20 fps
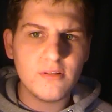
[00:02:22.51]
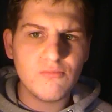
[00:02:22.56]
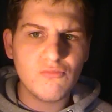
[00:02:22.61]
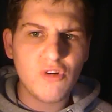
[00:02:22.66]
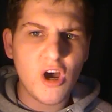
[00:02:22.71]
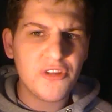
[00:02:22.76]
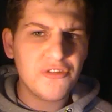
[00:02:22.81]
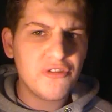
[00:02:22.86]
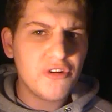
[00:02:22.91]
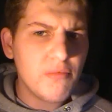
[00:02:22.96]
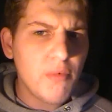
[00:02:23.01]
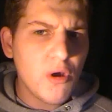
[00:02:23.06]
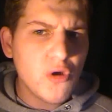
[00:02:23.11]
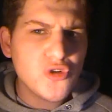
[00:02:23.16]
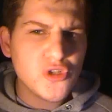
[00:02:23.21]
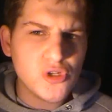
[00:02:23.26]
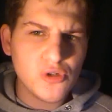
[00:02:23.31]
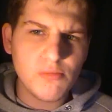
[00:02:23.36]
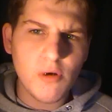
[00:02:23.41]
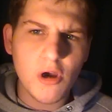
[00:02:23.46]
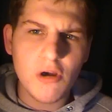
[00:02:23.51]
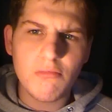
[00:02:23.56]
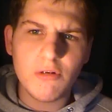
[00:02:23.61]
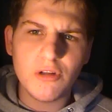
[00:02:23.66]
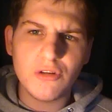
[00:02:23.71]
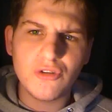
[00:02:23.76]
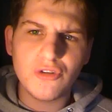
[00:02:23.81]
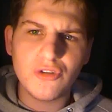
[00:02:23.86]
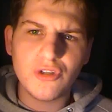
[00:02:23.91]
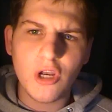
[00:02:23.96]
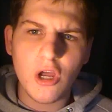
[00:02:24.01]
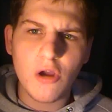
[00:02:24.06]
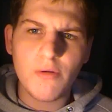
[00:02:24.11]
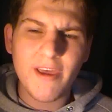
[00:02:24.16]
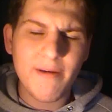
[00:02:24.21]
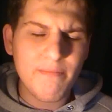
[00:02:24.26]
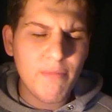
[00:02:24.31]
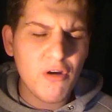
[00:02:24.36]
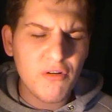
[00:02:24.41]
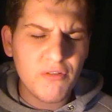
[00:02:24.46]
rather emotional moments. You know,
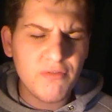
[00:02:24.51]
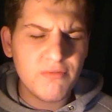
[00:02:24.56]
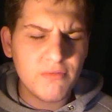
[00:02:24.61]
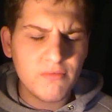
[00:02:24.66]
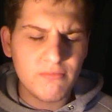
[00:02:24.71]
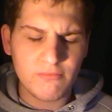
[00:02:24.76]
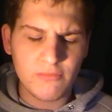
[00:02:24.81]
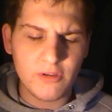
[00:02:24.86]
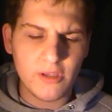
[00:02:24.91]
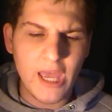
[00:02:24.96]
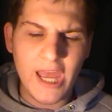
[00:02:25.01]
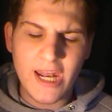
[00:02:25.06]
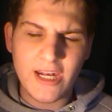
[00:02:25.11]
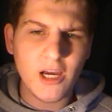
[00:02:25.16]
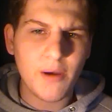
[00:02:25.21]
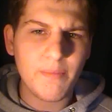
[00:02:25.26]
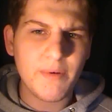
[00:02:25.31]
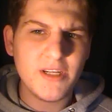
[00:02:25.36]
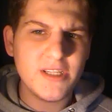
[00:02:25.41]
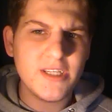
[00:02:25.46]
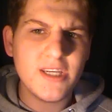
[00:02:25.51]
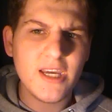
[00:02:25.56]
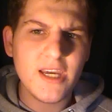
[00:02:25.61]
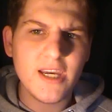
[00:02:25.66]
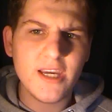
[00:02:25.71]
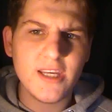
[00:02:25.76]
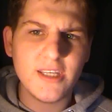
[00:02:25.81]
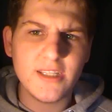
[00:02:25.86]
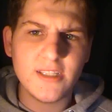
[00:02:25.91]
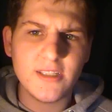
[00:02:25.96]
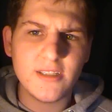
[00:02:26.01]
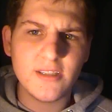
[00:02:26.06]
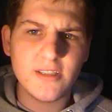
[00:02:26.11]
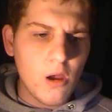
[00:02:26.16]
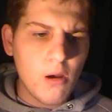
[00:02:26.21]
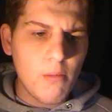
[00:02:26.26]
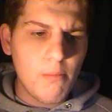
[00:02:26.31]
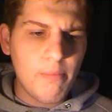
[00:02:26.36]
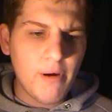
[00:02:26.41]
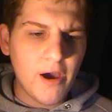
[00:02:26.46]
they both end up in tears.
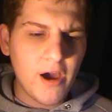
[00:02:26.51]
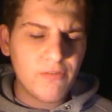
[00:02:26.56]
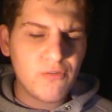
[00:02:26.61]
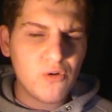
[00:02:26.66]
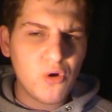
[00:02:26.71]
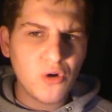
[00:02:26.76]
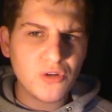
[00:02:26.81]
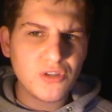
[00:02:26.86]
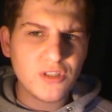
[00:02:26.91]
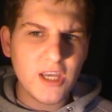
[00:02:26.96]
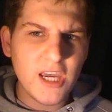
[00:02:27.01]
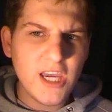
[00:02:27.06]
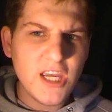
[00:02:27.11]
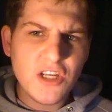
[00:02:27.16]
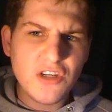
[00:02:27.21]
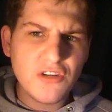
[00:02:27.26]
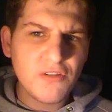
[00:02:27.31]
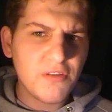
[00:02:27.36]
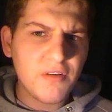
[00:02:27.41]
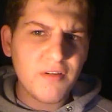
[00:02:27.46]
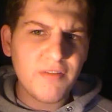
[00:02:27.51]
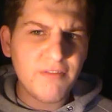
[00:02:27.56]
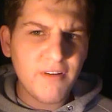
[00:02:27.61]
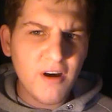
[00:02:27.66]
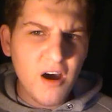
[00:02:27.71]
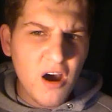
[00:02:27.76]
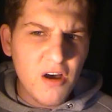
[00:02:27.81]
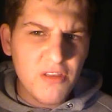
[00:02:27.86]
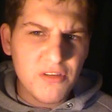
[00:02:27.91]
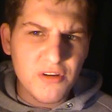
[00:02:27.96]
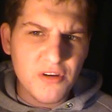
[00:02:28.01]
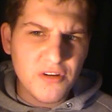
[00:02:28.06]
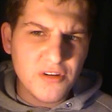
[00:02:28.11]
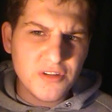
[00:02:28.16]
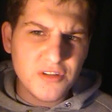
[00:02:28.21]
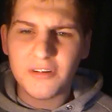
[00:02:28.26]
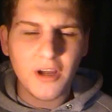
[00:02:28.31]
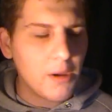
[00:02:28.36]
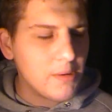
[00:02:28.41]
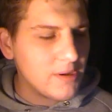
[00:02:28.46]
But of course, each of the
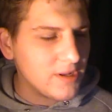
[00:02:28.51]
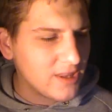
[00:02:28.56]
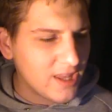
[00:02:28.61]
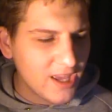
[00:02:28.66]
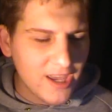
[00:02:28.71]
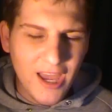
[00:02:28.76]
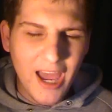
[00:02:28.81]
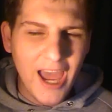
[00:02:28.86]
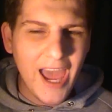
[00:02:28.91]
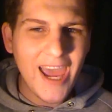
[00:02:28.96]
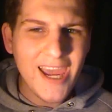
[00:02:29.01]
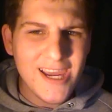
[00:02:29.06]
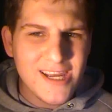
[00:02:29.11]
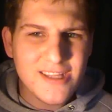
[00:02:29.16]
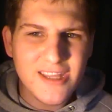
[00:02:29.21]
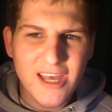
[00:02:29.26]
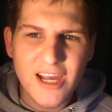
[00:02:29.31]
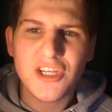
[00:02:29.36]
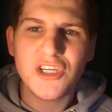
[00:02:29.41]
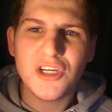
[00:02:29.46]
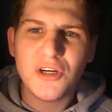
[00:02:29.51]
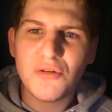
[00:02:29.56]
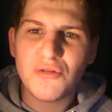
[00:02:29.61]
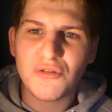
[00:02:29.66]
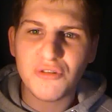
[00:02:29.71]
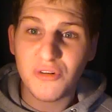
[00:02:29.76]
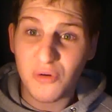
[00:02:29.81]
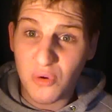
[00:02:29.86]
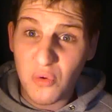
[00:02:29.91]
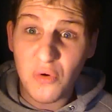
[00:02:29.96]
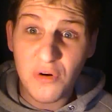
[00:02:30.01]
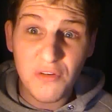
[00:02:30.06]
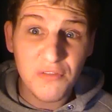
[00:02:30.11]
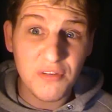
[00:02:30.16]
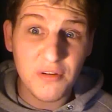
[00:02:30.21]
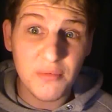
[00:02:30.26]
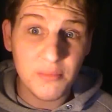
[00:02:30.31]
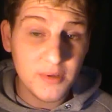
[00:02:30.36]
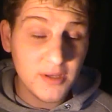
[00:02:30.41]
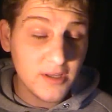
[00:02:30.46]
fathers, I mean, they hate their children, all of
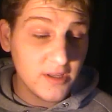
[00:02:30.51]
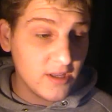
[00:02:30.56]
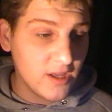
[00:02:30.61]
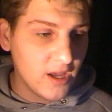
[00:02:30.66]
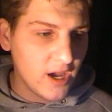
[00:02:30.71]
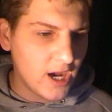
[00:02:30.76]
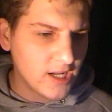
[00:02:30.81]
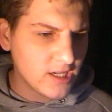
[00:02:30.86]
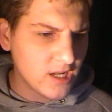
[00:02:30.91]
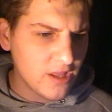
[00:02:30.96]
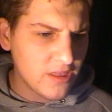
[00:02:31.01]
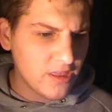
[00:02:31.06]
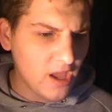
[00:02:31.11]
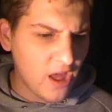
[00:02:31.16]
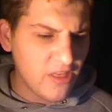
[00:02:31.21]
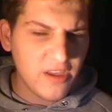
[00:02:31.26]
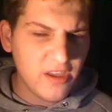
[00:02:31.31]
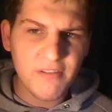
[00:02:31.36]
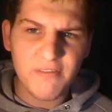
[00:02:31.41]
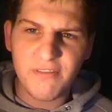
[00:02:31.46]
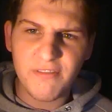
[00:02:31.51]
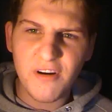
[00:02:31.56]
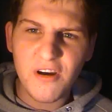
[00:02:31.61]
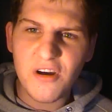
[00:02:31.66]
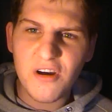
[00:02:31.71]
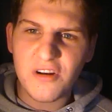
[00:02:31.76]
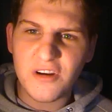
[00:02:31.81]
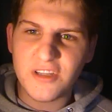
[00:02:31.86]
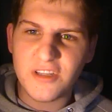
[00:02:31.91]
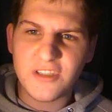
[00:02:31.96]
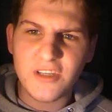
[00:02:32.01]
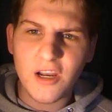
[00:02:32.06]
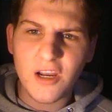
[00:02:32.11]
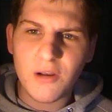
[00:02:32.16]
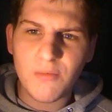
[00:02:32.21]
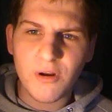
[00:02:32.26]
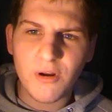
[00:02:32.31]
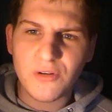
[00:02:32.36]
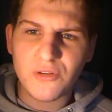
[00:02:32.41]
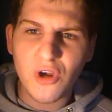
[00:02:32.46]
them. I think Vern is the
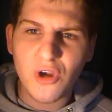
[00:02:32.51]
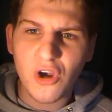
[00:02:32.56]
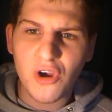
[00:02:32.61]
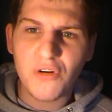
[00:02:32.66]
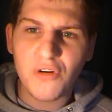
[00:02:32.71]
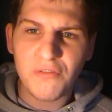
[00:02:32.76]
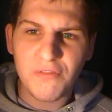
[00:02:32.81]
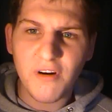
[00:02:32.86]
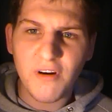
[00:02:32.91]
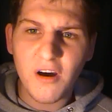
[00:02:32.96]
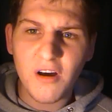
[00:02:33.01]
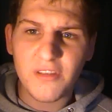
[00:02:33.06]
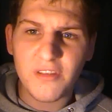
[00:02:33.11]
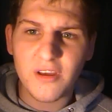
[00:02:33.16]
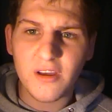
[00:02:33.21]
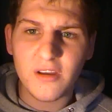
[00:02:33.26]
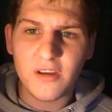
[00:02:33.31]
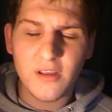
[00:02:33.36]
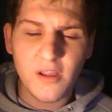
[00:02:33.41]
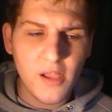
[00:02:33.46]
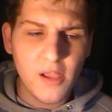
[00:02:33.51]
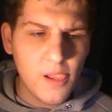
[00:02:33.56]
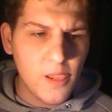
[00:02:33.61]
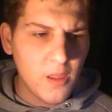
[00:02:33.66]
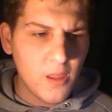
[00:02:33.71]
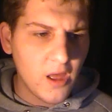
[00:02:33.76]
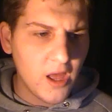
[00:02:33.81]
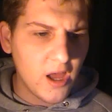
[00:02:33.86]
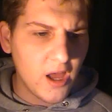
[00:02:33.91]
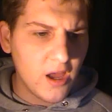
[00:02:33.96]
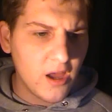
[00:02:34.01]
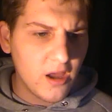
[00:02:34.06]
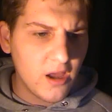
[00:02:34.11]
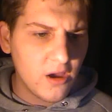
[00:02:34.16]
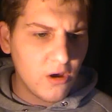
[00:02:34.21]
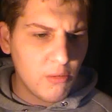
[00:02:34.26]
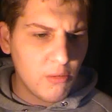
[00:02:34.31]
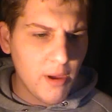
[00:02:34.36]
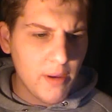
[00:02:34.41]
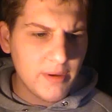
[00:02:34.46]
only one who's got a good father,
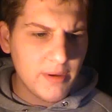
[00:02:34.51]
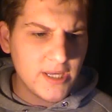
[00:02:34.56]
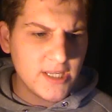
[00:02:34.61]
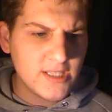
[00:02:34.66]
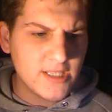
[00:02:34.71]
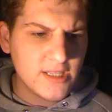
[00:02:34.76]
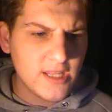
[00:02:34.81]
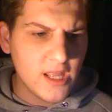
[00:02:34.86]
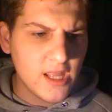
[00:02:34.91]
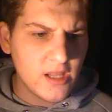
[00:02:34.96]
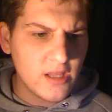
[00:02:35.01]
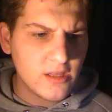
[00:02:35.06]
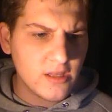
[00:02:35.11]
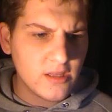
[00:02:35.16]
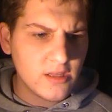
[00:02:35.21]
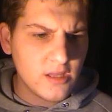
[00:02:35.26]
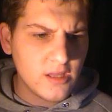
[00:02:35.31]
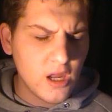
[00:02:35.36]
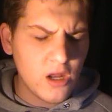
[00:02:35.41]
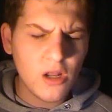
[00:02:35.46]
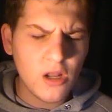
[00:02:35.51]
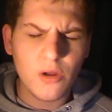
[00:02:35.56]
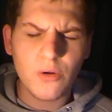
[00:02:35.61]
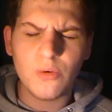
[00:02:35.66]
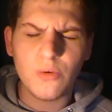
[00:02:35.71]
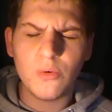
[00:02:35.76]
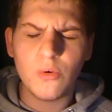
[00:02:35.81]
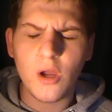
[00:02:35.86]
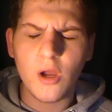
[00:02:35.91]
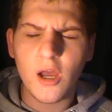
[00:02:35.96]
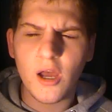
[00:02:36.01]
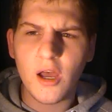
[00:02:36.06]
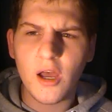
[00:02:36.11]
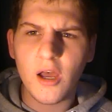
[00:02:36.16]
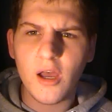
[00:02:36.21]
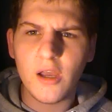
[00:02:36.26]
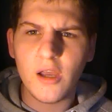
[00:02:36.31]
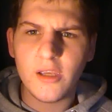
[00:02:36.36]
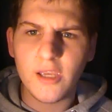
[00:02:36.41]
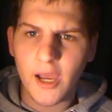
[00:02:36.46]
or maybe he's
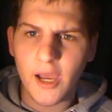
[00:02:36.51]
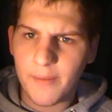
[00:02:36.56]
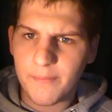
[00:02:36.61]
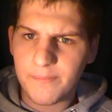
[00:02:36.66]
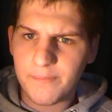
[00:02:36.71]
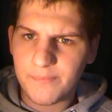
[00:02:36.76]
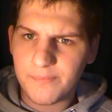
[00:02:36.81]
yeah.